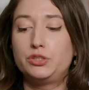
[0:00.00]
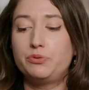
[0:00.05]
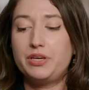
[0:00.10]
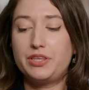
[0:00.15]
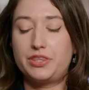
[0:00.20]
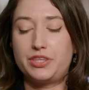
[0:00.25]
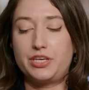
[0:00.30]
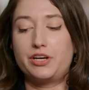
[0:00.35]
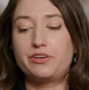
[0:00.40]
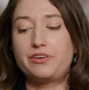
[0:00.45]
do we
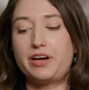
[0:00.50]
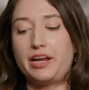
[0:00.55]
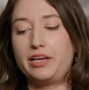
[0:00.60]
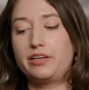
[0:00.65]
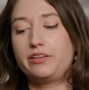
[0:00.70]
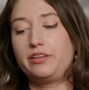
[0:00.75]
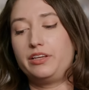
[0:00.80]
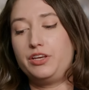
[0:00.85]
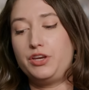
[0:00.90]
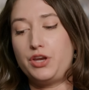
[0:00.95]

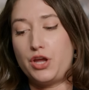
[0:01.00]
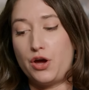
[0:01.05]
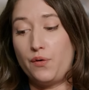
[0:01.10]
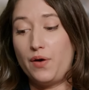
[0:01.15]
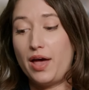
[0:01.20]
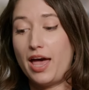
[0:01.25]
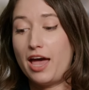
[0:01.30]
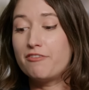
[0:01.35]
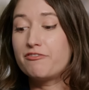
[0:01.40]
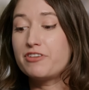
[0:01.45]
theoretically
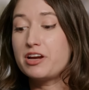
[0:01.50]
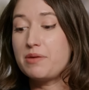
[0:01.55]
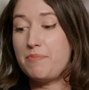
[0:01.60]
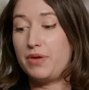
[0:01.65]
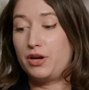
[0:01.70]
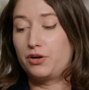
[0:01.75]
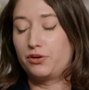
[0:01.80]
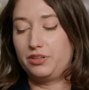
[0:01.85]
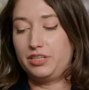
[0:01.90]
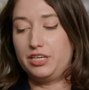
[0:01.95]
know every
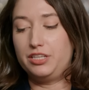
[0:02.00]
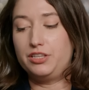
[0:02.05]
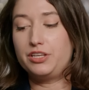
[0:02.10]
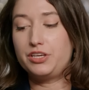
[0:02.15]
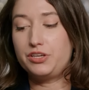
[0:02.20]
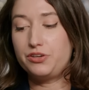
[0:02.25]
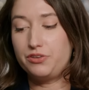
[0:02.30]
mineral in the